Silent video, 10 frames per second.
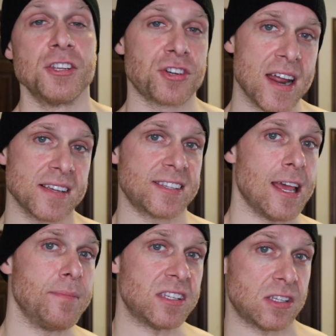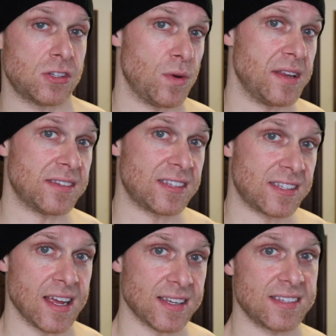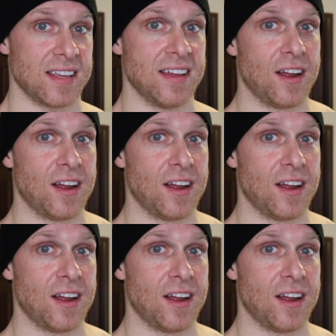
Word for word: Try to stay between six